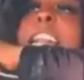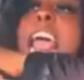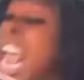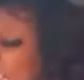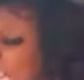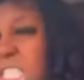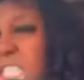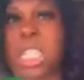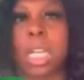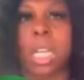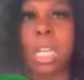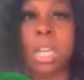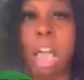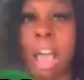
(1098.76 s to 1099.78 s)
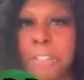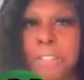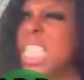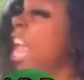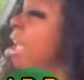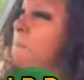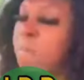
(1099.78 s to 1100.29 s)
Death! I
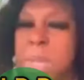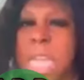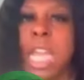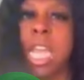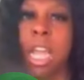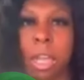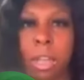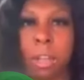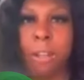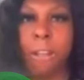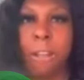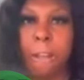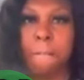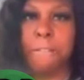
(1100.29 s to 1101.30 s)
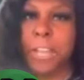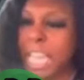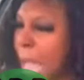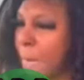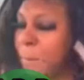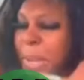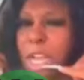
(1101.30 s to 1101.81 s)
forget me. If I
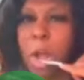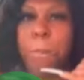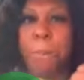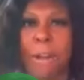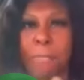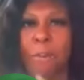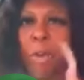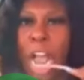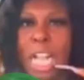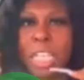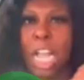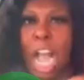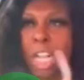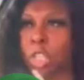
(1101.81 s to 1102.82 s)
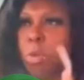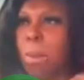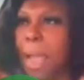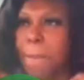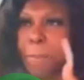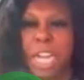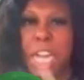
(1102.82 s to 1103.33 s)
can't pick up a phone and talk to
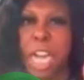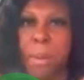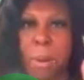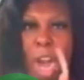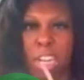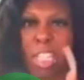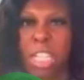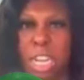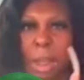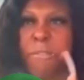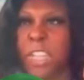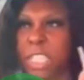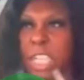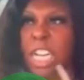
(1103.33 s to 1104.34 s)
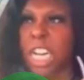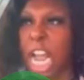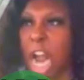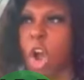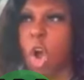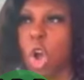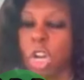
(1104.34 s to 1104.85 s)
my pity them and see them physically,
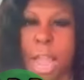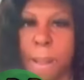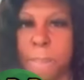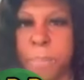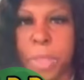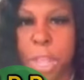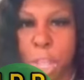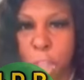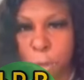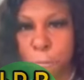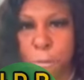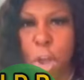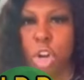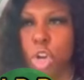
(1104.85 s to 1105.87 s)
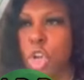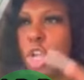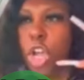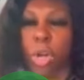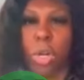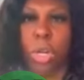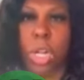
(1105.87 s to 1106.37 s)
I hug them. Fuck do
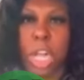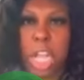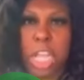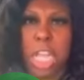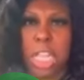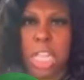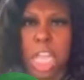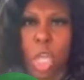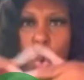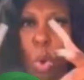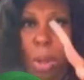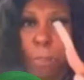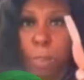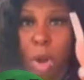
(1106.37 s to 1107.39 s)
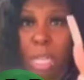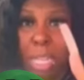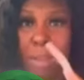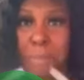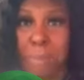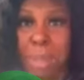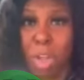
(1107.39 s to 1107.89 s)
you? You think you
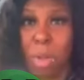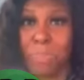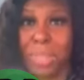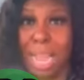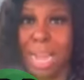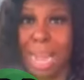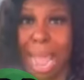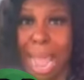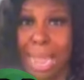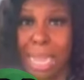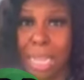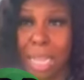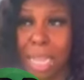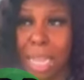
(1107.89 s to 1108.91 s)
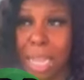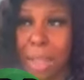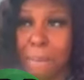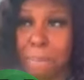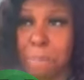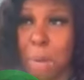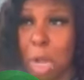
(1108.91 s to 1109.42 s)
important for me come tell lie?
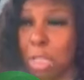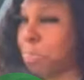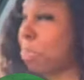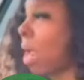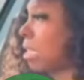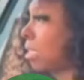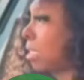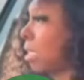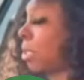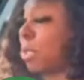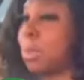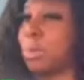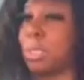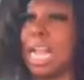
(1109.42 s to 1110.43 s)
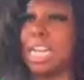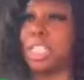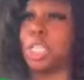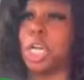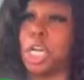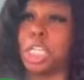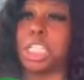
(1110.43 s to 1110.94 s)
But prostitute
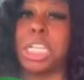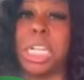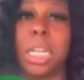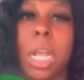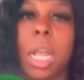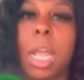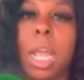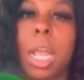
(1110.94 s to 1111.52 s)
and dirty.